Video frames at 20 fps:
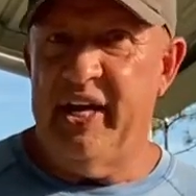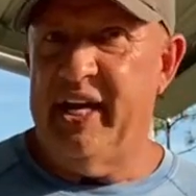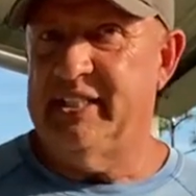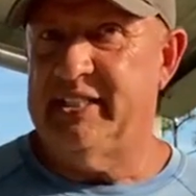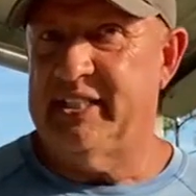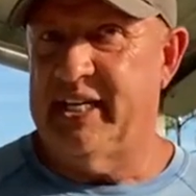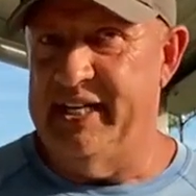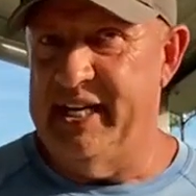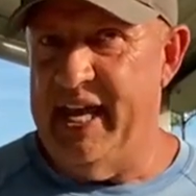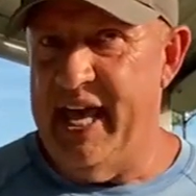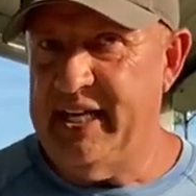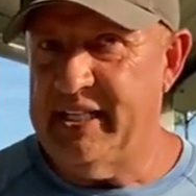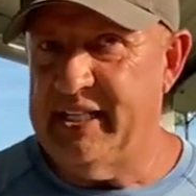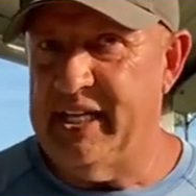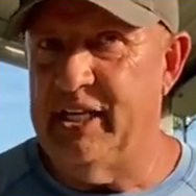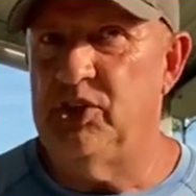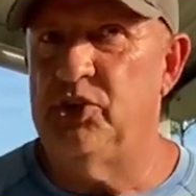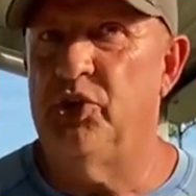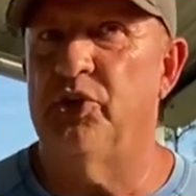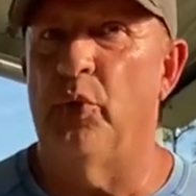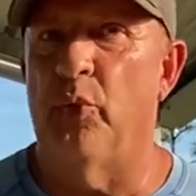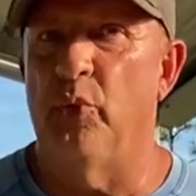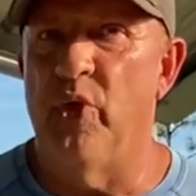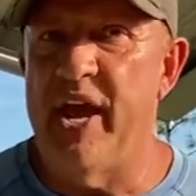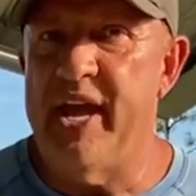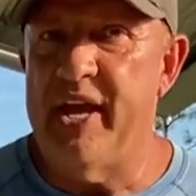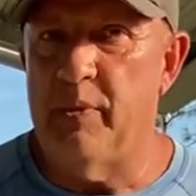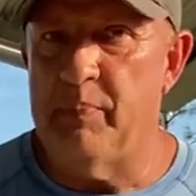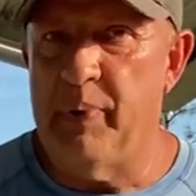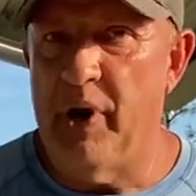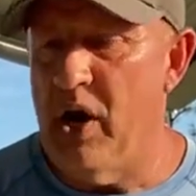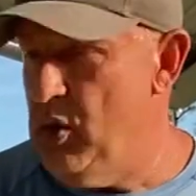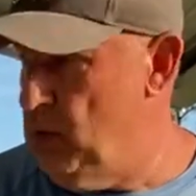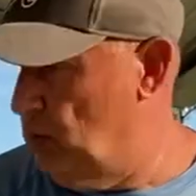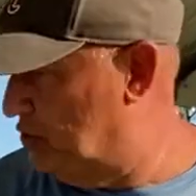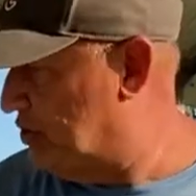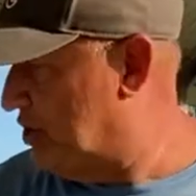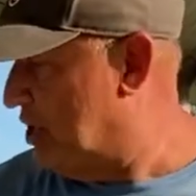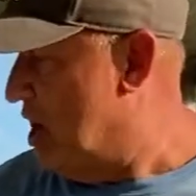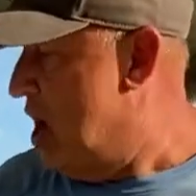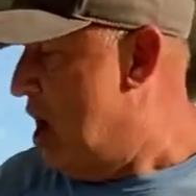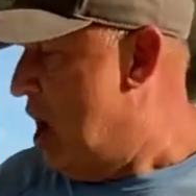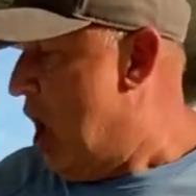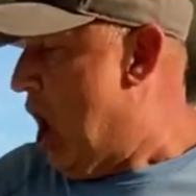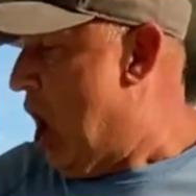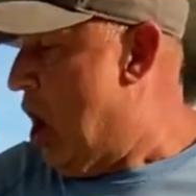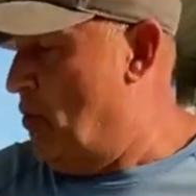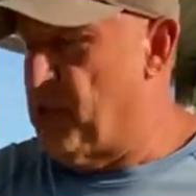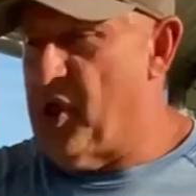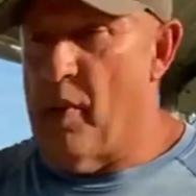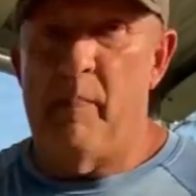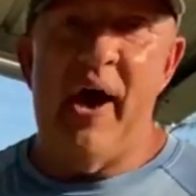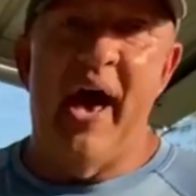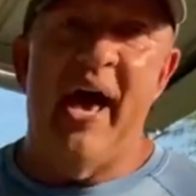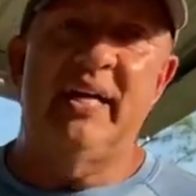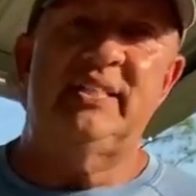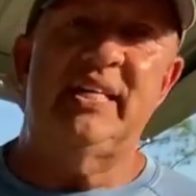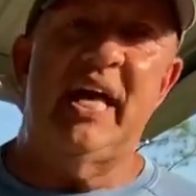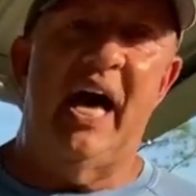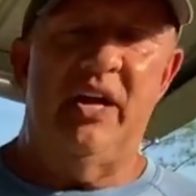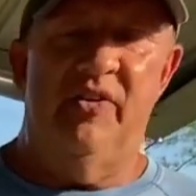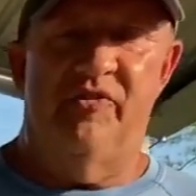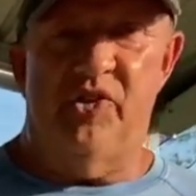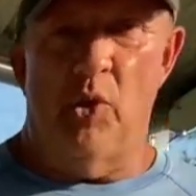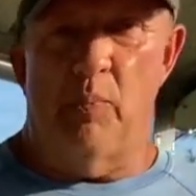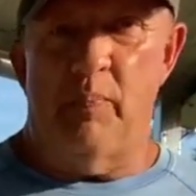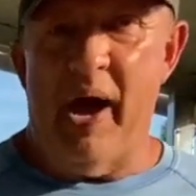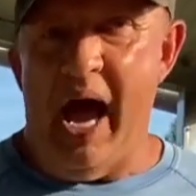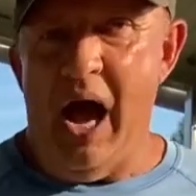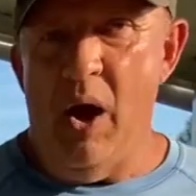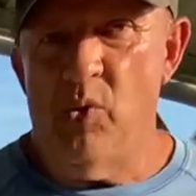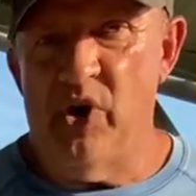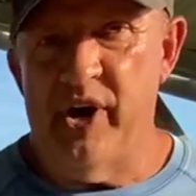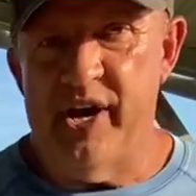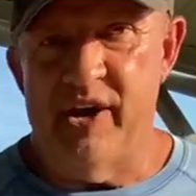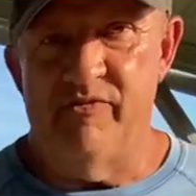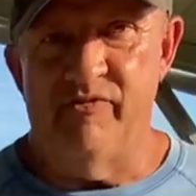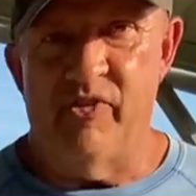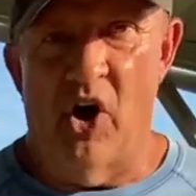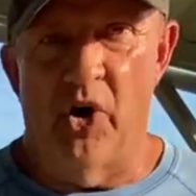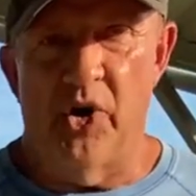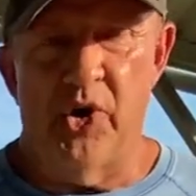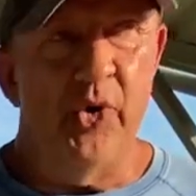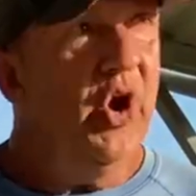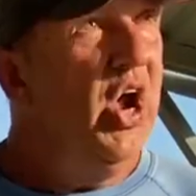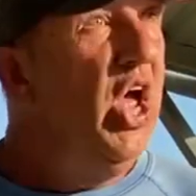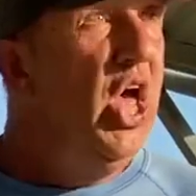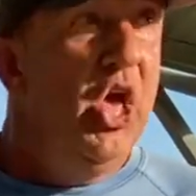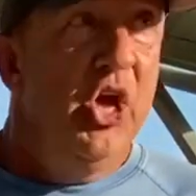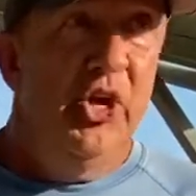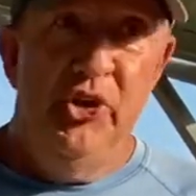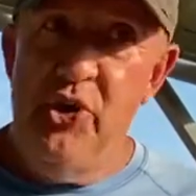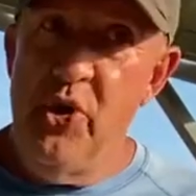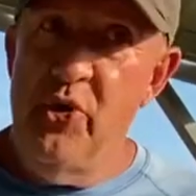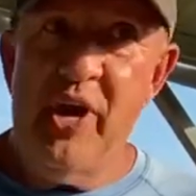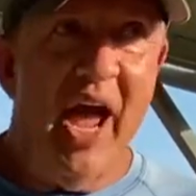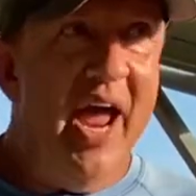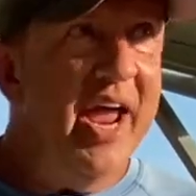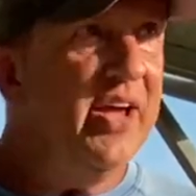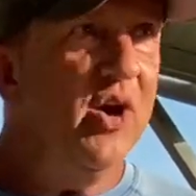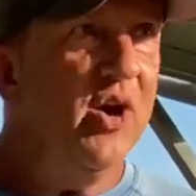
is connected to the red post on the back side of your power inverter, you can't